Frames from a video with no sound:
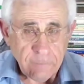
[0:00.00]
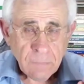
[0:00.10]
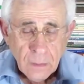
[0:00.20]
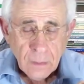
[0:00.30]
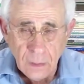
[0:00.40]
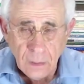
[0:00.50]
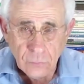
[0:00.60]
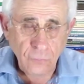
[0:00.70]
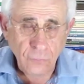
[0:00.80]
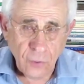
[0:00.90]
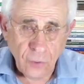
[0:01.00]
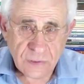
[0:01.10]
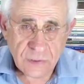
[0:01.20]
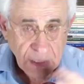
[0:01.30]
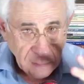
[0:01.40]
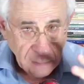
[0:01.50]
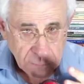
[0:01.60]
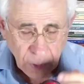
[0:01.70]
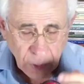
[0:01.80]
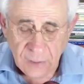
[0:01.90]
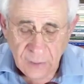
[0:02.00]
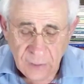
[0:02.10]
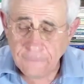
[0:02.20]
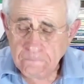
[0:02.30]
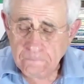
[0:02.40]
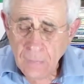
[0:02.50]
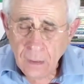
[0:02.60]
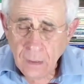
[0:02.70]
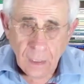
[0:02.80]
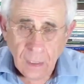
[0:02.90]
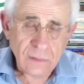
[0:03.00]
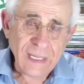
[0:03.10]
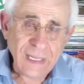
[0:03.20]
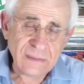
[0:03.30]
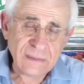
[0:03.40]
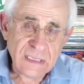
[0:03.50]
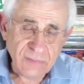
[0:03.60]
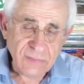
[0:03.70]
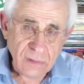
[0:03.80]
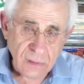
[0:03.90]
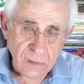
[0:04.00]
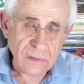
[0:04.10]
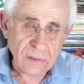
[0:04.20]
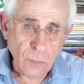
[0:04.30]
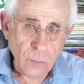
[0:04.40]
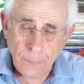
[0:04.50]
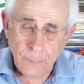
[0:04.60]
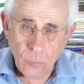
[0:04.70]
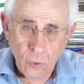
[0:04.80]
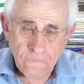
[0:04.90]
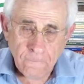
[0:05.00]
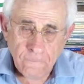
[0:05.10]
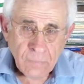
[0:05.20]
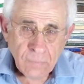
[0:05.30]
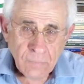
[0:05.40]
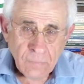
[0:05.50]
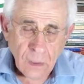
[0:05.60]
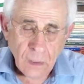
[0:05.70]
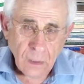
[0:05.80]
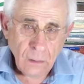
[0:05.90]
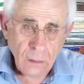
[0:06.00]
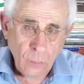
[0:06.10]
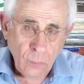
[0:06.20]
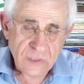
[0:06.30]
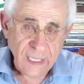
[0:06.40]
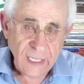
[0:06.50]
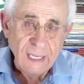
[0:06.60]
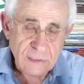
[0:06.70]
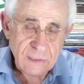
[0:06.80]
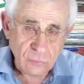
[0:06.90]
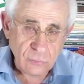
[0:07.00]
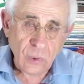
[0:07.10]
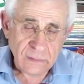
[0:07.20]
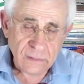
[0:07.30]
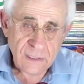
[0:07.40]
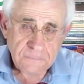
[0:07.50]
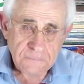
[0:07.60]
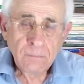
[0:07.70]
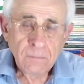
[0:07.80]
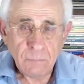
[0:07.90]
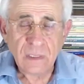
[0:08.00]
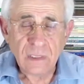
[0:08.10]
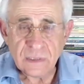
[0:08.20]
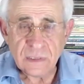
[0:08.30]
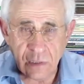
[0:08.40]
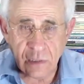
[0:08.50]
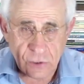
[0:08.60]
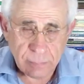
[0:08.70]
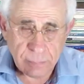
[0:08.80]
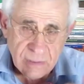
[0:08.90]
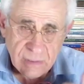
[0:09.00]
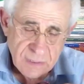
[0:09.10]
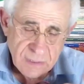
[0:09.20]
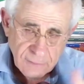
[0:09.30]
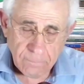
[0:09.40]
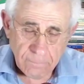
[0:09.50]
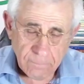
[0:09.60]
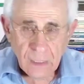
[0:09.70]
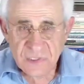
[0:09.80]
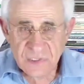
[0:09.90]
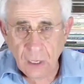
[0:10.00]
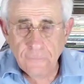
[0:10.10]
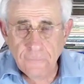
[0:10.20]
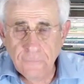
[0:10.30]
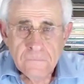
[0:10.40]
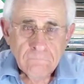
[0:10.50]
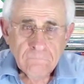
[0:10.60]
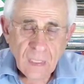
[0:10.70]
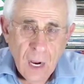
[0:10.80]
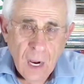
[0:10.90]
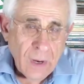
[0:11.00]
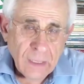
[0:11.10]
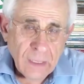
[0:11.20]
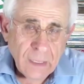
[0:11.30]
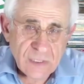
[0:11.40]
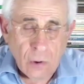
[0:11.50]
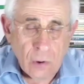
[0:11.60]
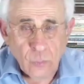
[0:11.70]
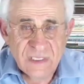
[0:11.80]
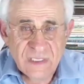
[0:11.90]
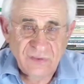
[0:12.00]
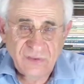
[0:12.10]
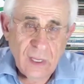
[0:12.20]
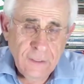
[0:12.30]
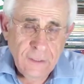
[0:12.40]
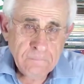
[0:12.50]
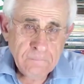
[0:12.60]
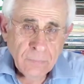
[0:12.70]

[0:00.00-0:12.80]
two fronts at one time. And the 1973, the Yom Kippur War, was against two countries, means Egypt and Syria. So our enemies always try to